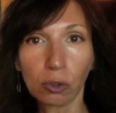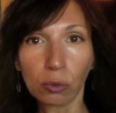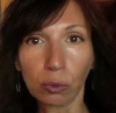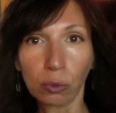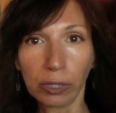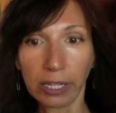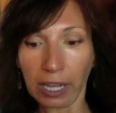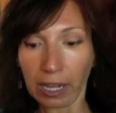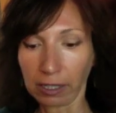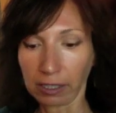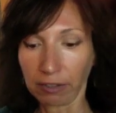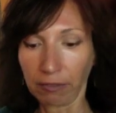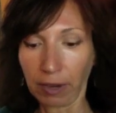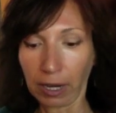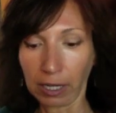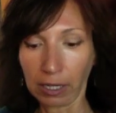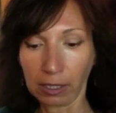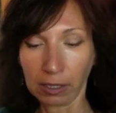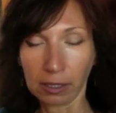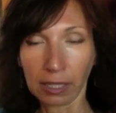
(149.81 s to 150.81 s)

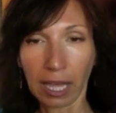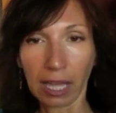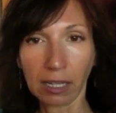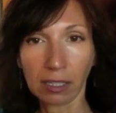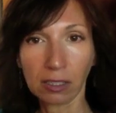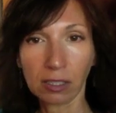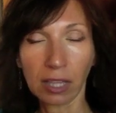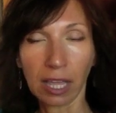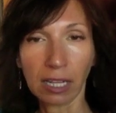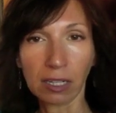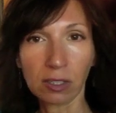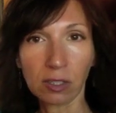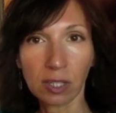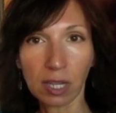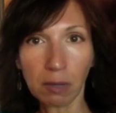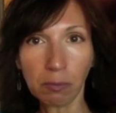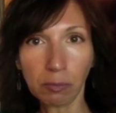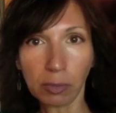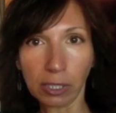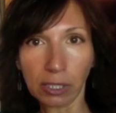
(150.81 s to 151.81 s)
reactivating that, that
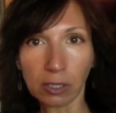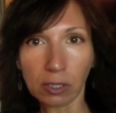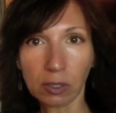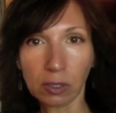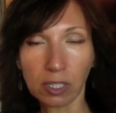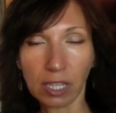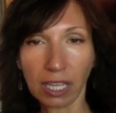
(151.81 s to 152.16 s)
template,